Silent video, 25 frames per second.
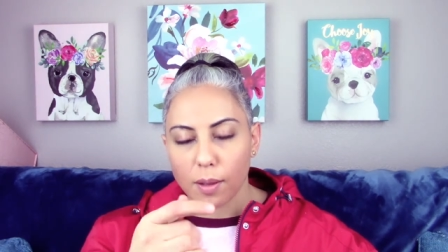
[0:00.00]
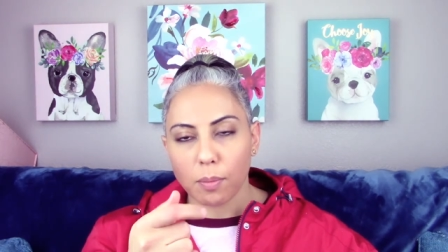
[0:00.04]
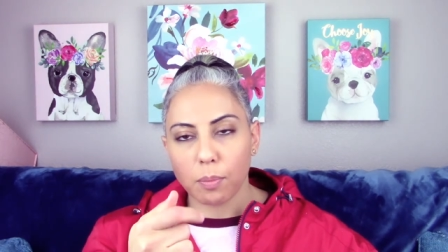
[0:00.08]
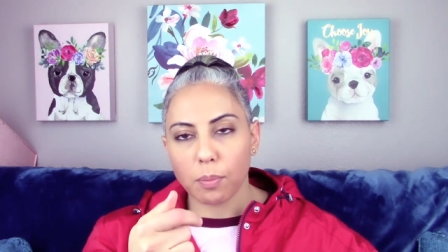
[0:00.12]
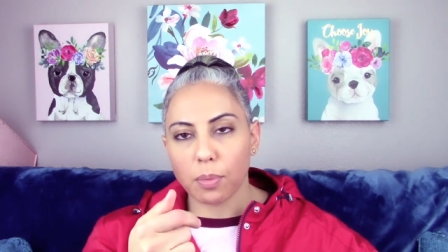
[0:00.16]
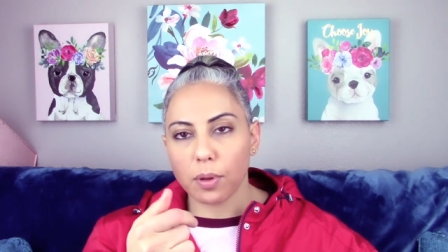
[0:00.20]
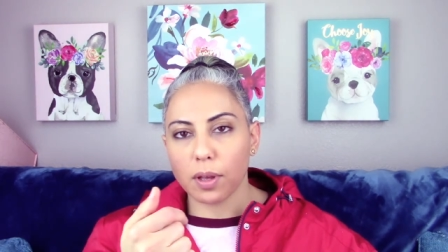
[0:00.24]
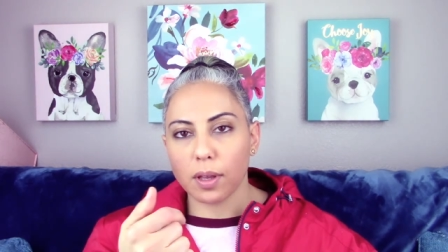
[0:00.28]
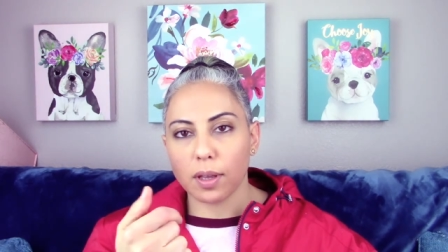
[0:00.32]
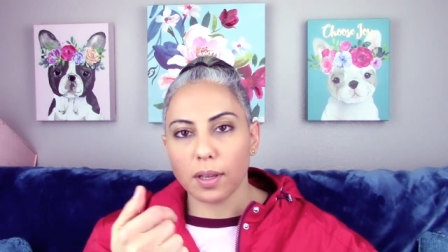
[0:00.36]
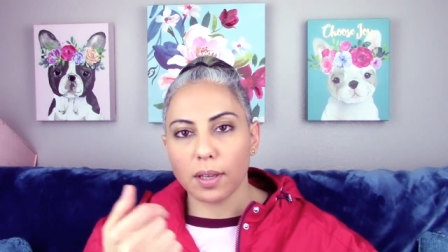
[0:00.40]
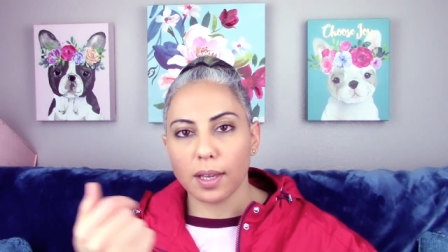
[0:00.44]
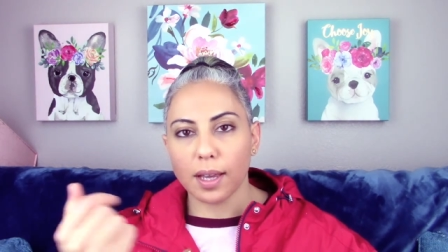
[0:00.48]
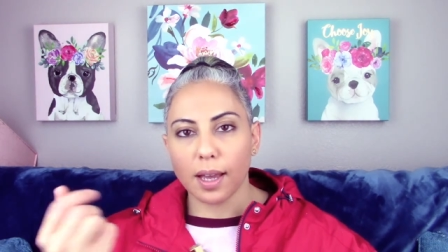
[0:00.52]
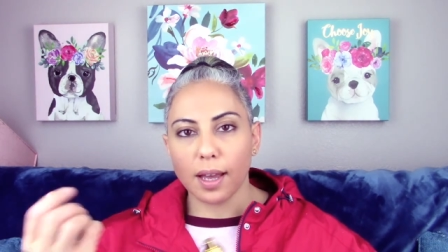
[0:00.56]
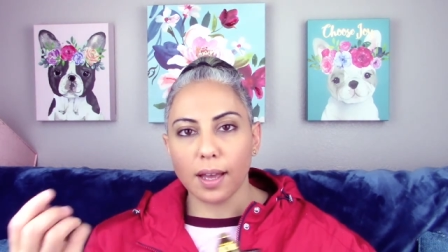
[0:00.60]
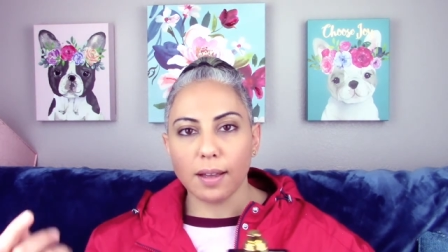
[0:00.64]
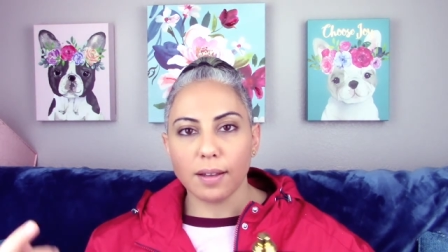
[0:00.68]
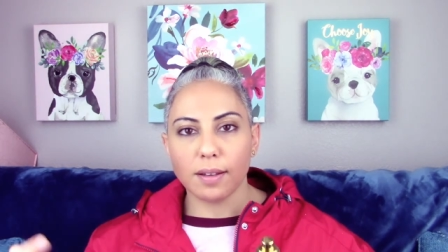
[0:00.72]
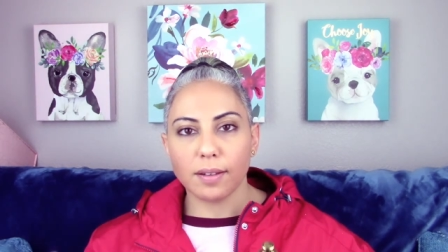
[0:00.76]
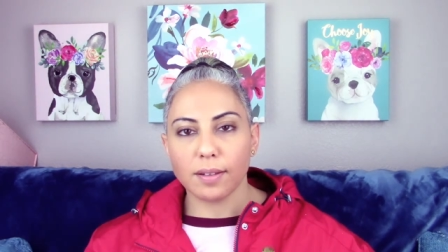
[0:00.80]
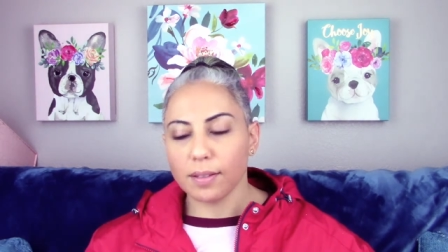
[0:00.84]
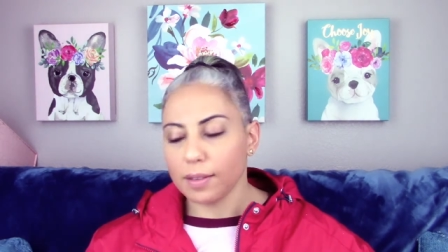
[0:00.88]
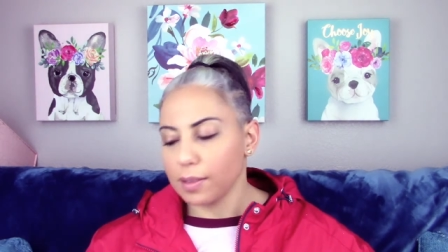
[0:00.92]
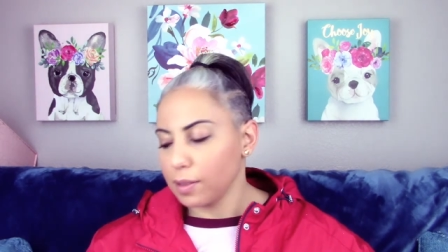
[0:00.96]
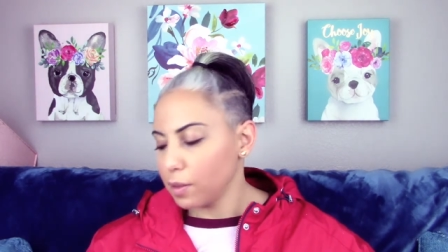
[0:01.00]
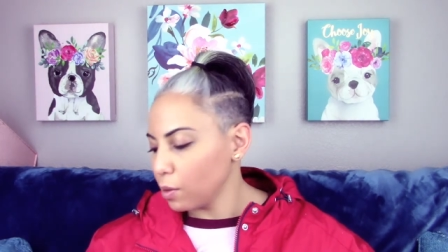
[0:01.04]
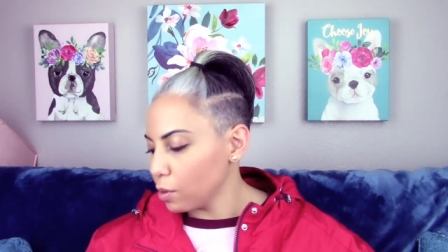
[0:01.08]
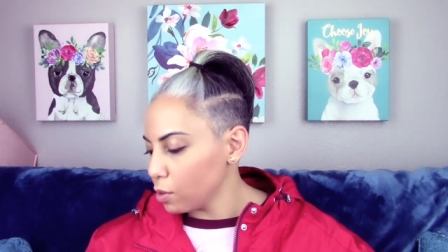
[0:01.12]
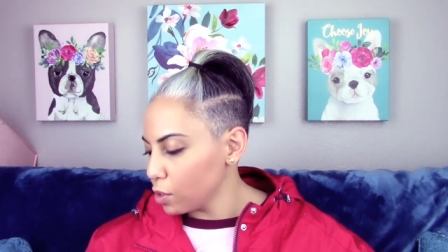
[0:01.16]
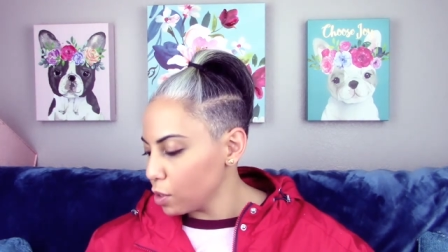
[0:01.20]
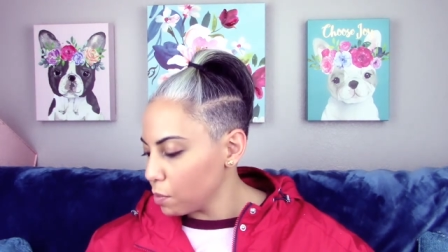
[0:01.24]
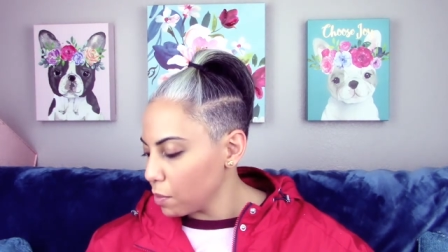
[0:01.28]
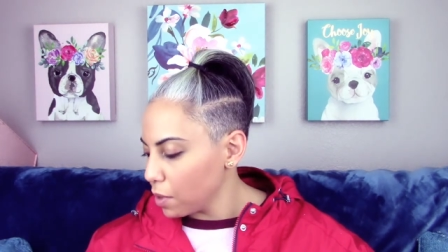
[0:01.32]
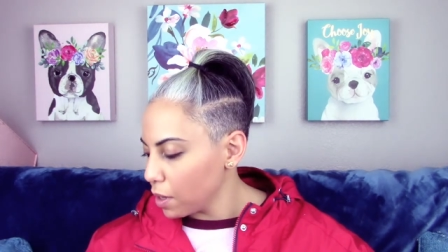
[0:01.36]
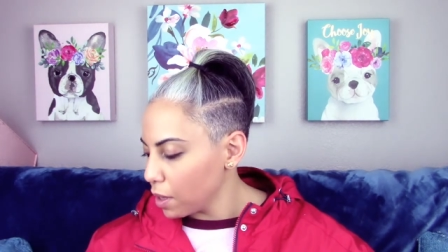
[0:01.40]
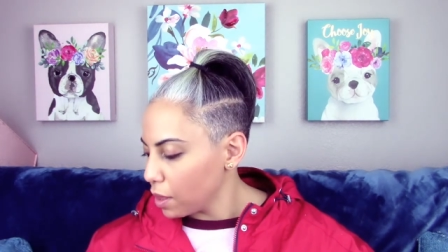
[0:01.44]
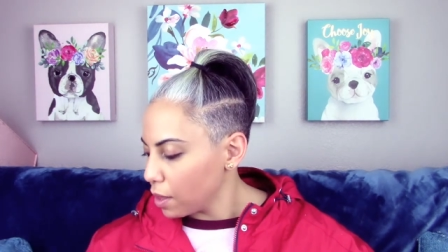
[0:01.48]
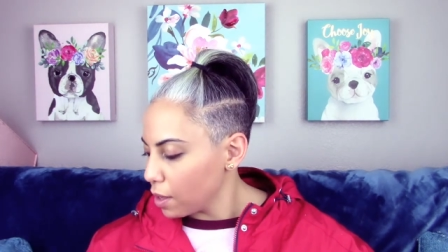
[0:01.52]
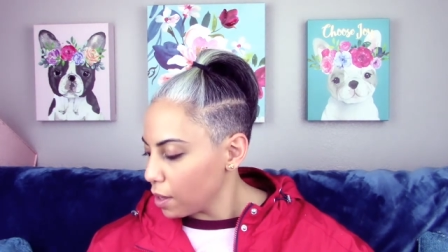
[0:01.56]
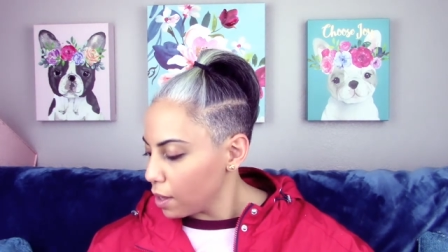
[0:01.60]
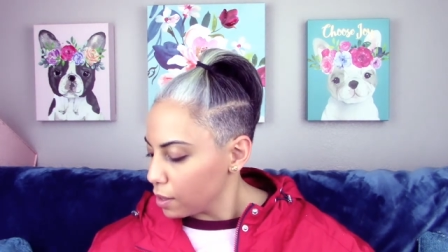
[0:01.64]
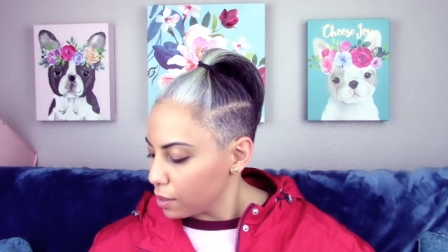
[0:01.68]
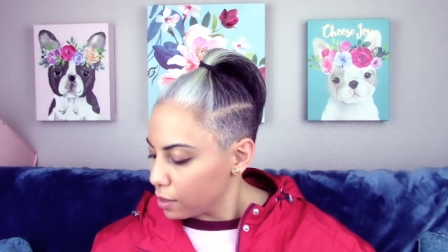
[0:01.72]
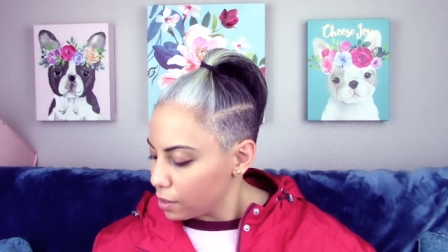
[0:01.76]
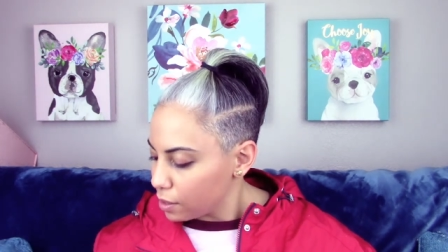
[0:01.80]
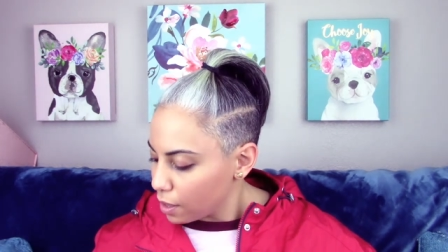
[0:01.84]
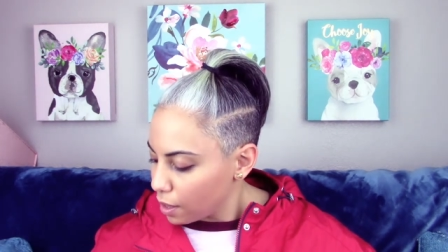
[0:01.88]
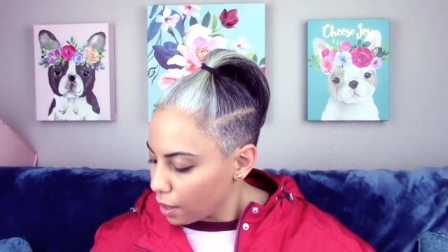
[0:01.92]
But yeah. Those are my thoughts.